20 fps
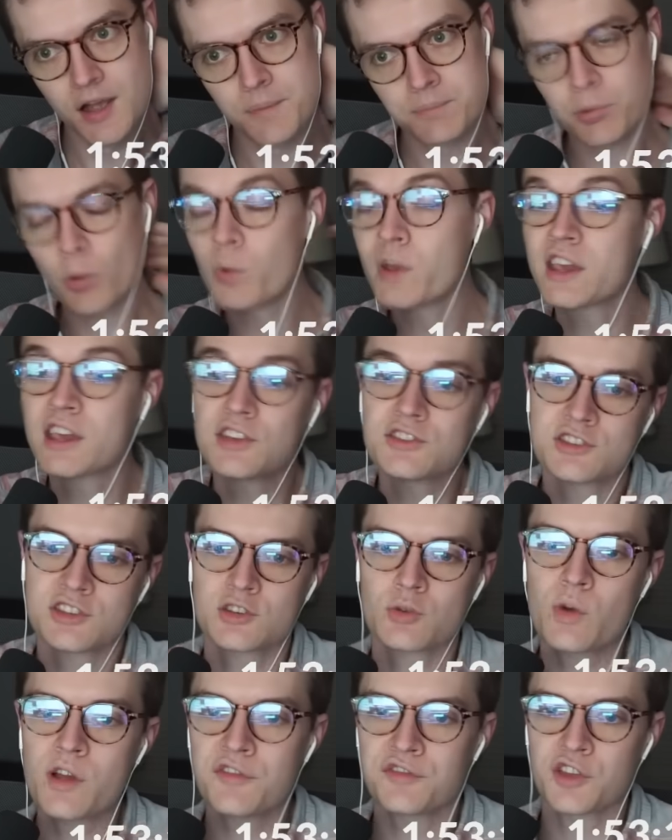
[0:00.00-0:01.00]
But we can
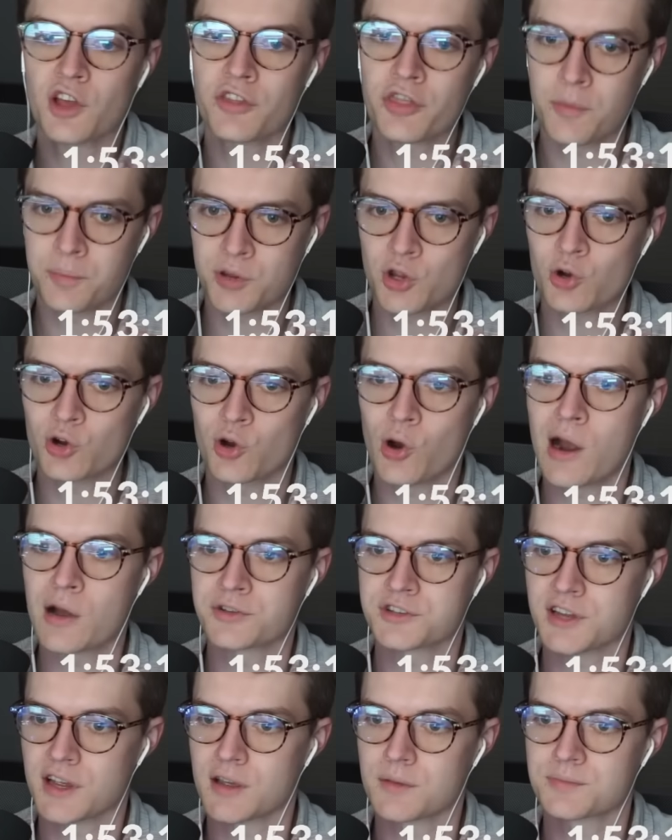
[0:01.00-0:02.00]
Swift on the pure ground
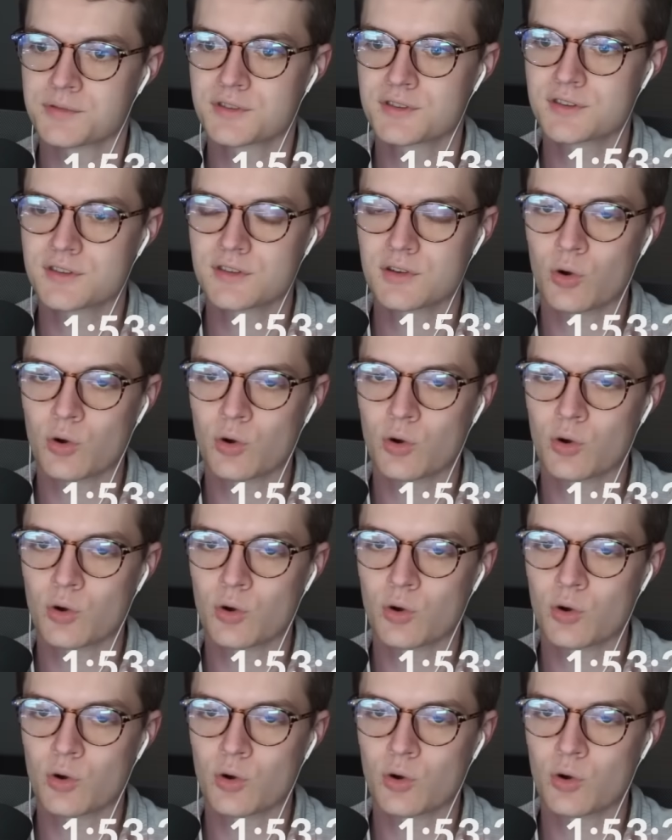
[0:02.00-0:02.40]
types,